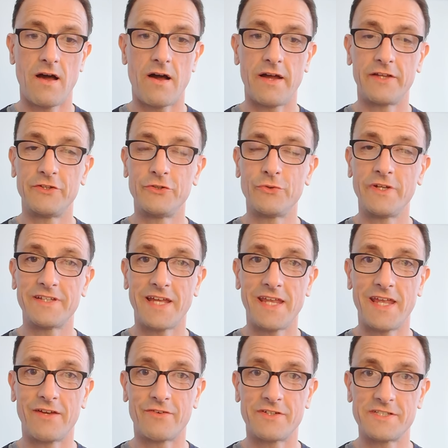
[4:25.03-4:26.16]
I enjoy
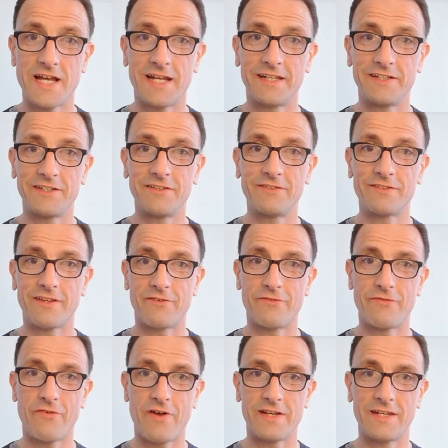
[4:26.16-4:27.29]
taking on challenges and
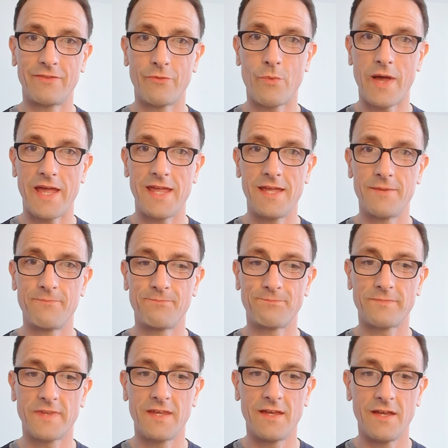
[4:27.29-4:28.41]
finding the way.
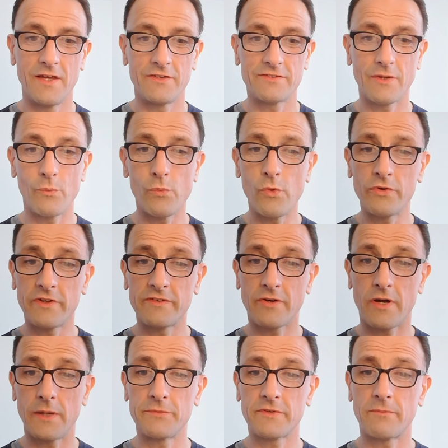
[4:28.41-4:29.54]
So water
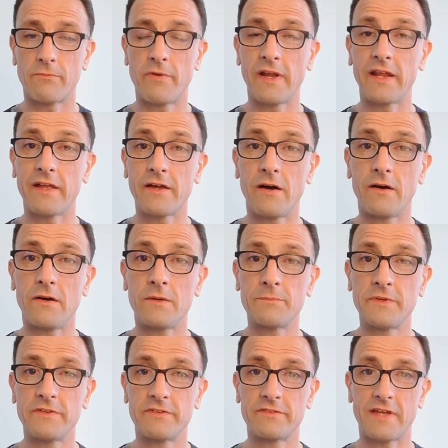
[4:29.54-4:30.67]
types can bring
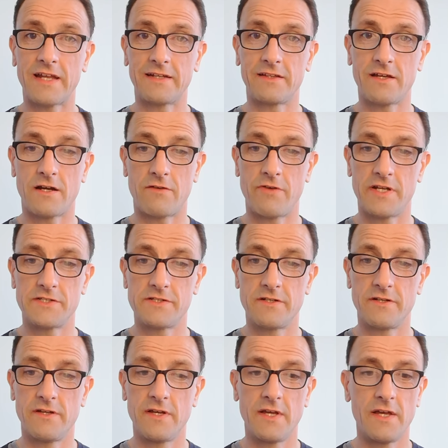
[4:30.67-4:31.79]
calmness and courage.
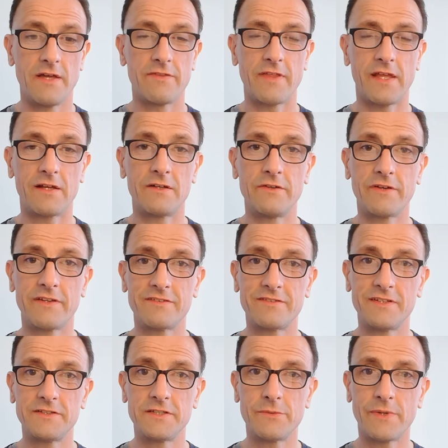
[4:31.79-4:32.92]
They can look at
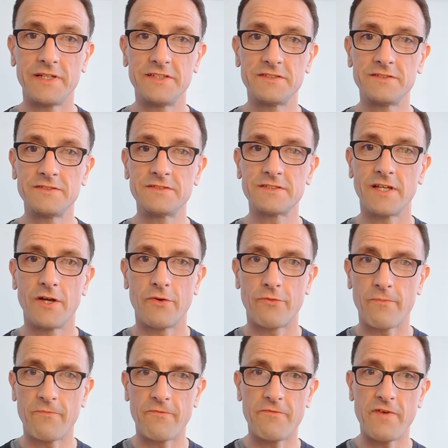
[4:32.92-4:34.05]
situations
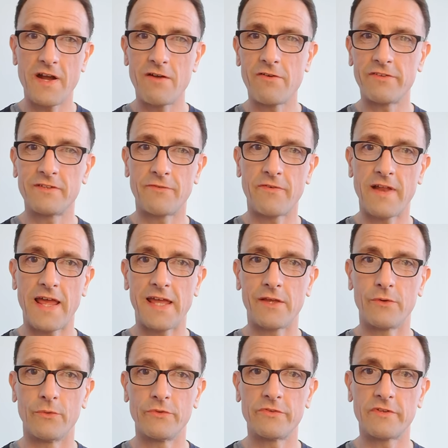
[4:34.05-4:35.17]
from various different
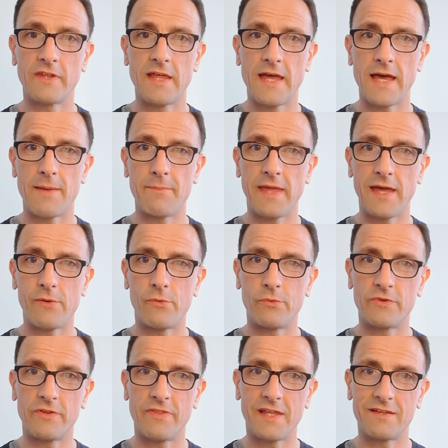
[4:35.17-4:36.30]
angles and be able
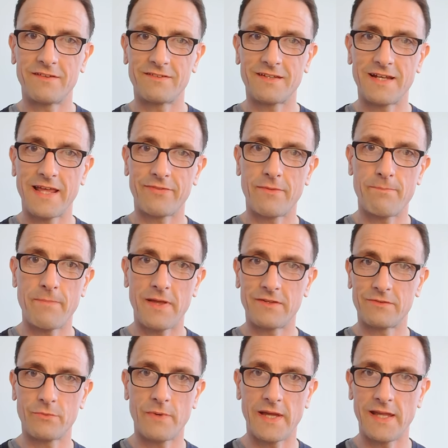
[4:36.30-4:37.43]
to then select the
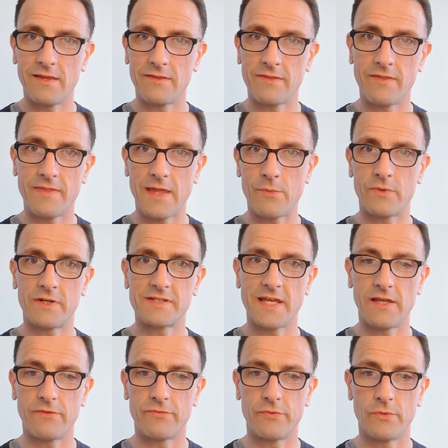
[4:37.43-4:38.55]
best way that they want to
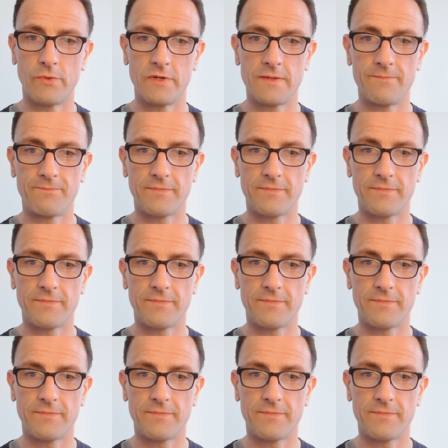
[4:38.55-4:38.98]
take forward,